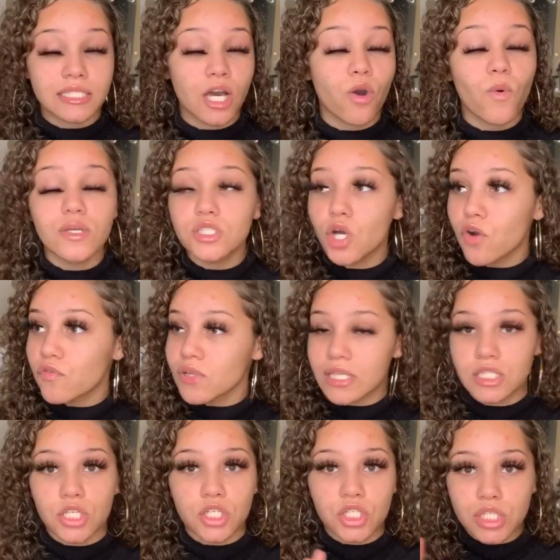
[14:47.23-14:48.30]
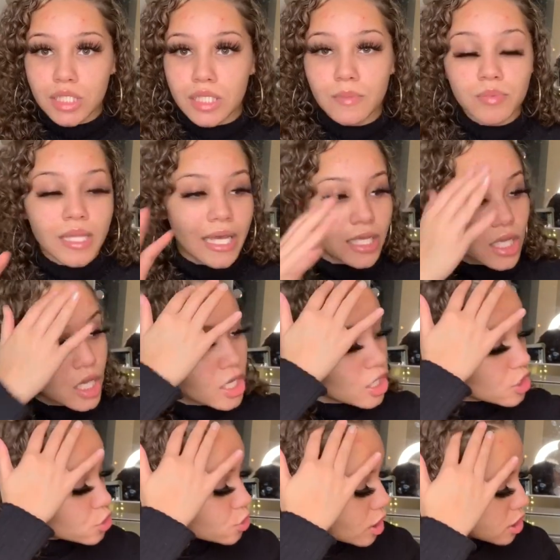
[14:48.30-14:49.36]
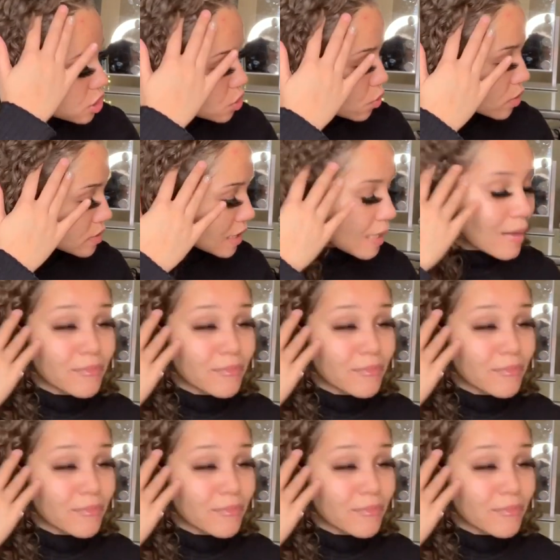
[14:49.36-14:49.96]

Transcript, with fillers: I always go for like the cheap, like drugstore type.